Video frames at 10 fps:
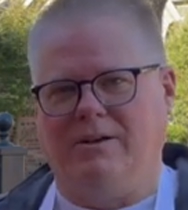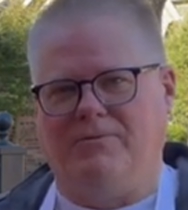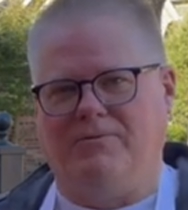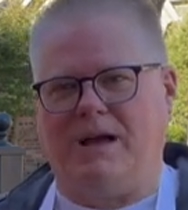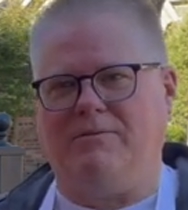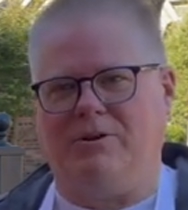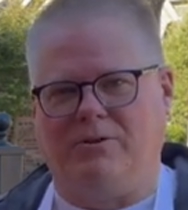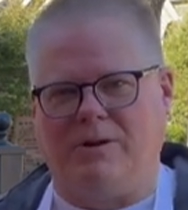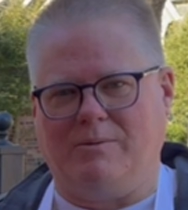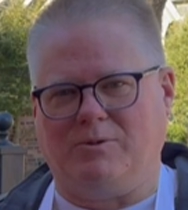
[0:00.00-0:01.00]
500
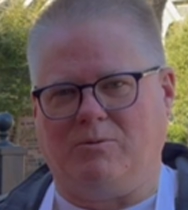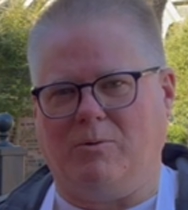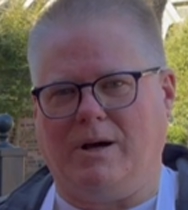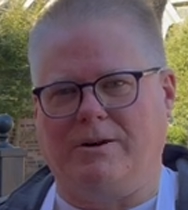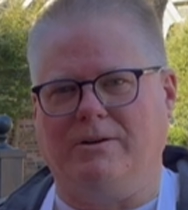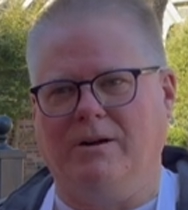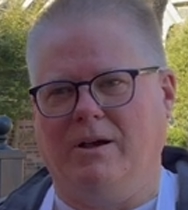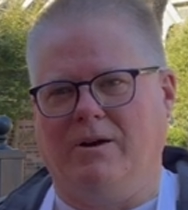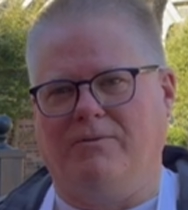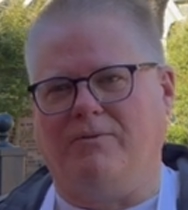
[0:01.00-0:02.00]
grams of water,
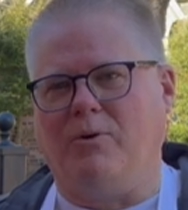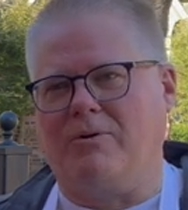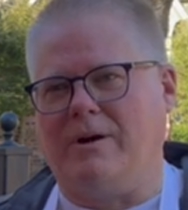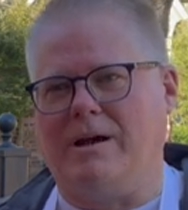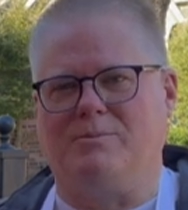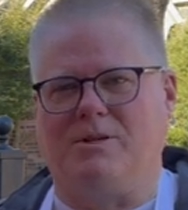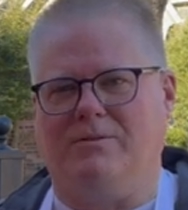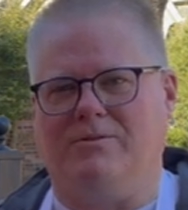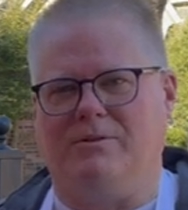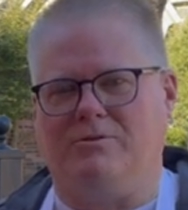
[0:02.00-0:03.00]
four grams
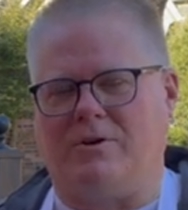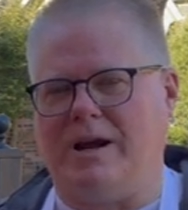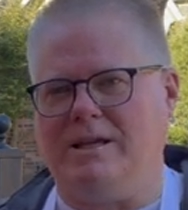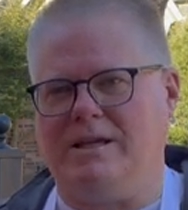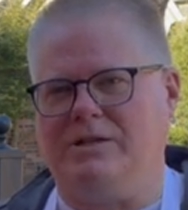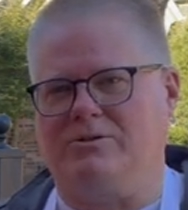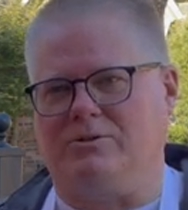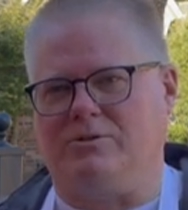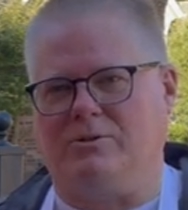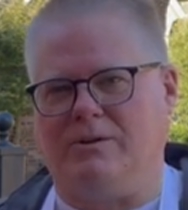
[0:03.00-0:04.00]
of dry yeast
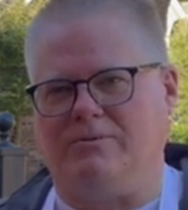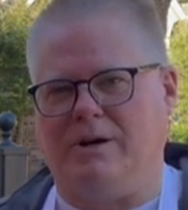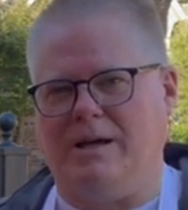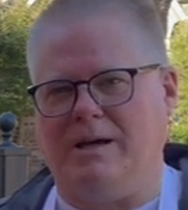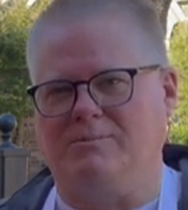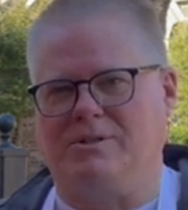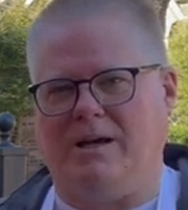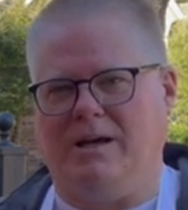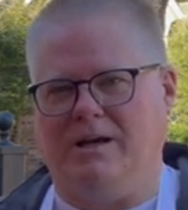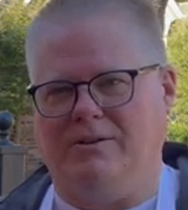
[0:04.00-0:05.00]
or 12 grams
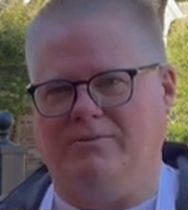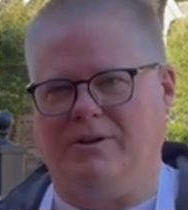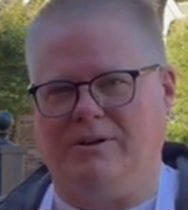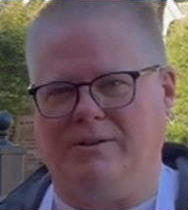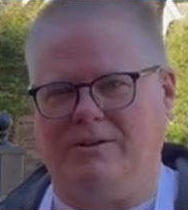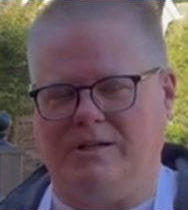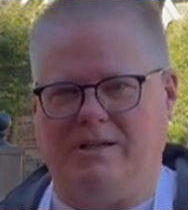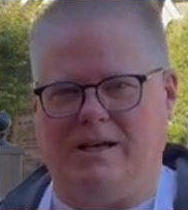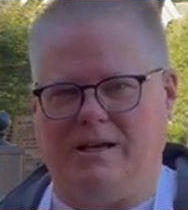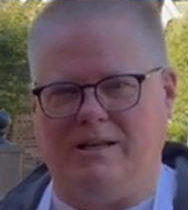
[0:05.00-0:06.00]
of
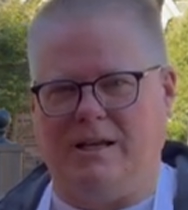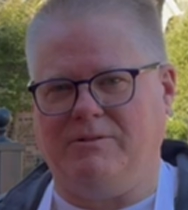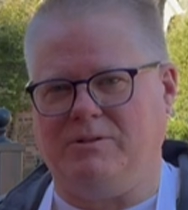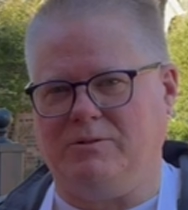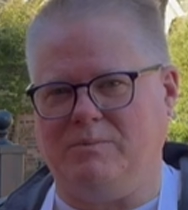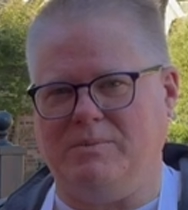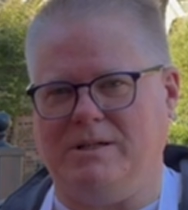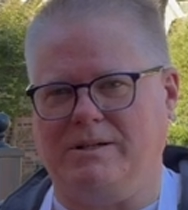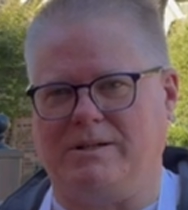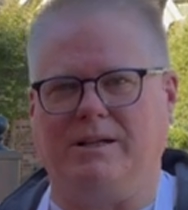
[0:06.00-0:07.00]
the uh, lievito di
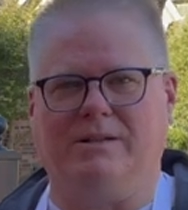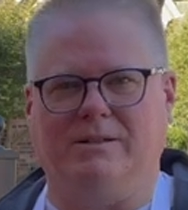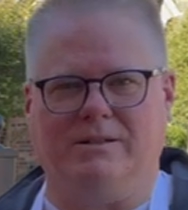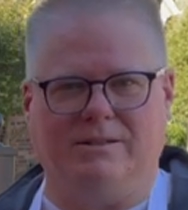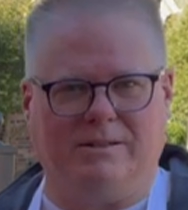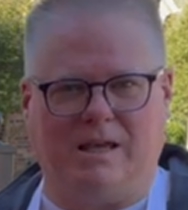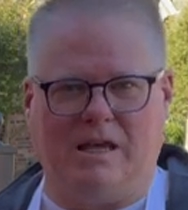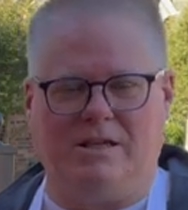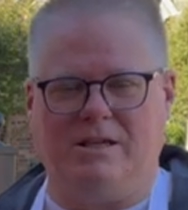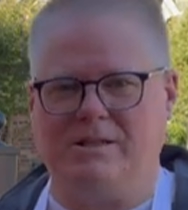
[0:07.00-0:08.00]
birra, the
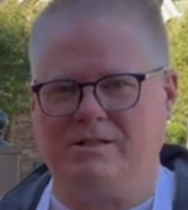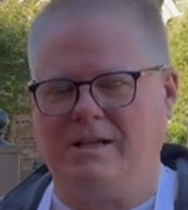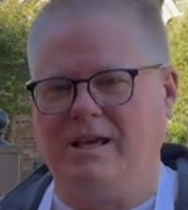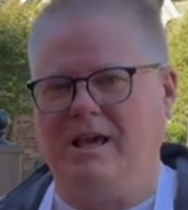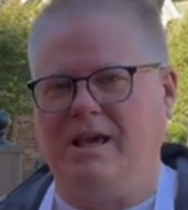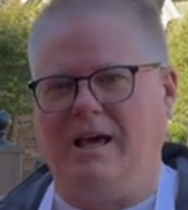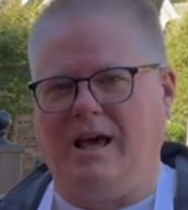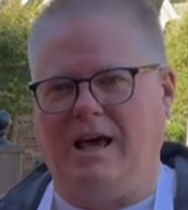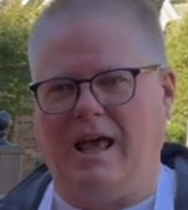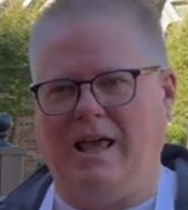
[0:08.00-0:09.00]
cake yeast,
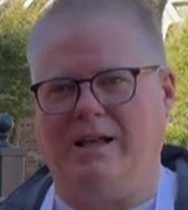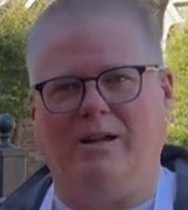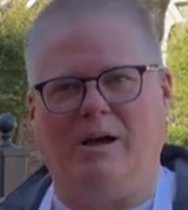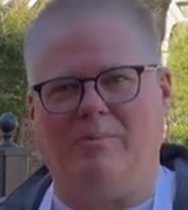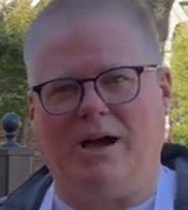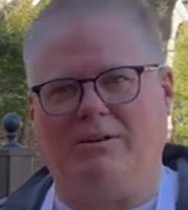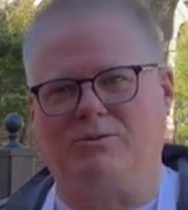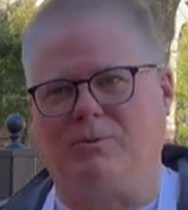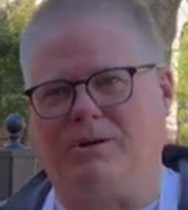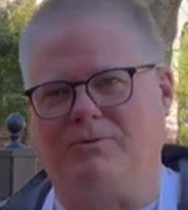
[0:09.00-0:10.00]
uh, and about
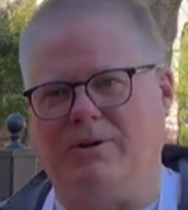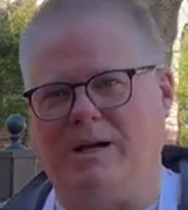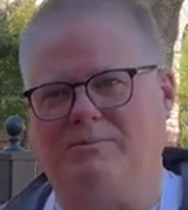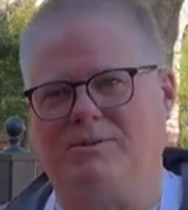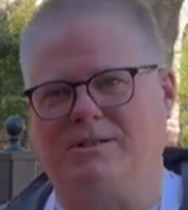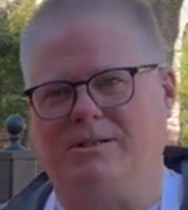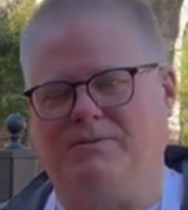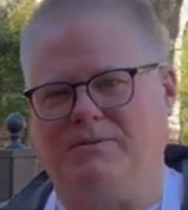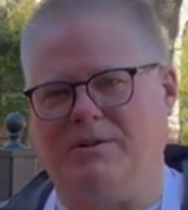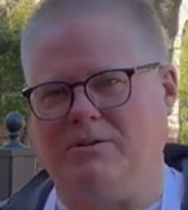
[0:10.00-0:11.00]
12 grams to
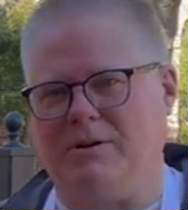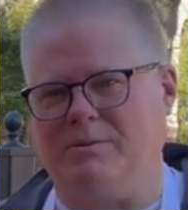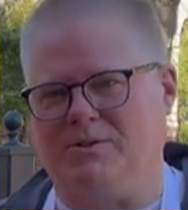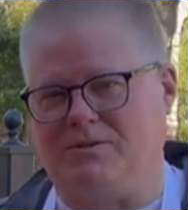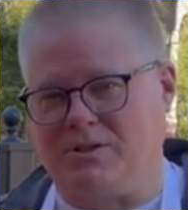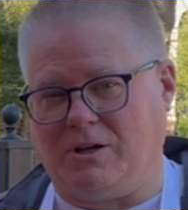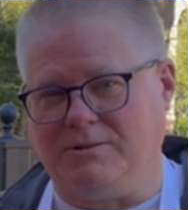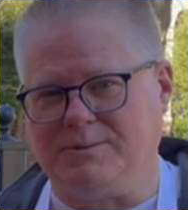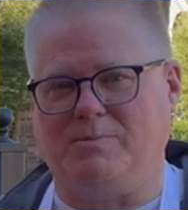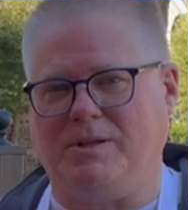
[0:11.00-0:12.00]
15 grams of salt.